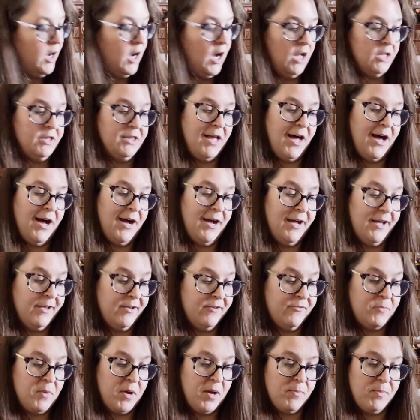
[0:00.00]

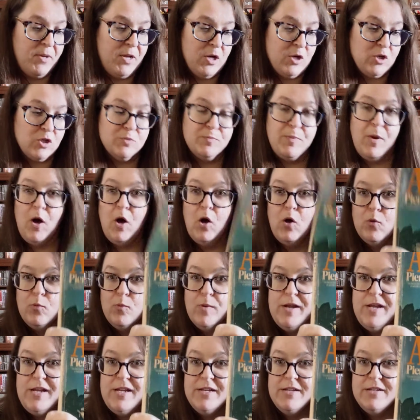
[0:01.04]
Alive by Piers Paul
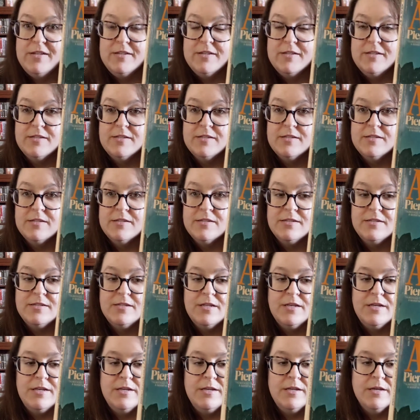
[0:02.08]
Reed. This is
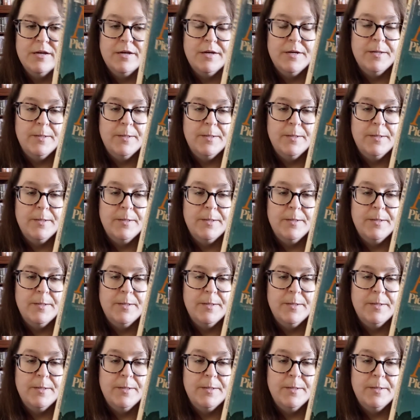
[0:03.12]
the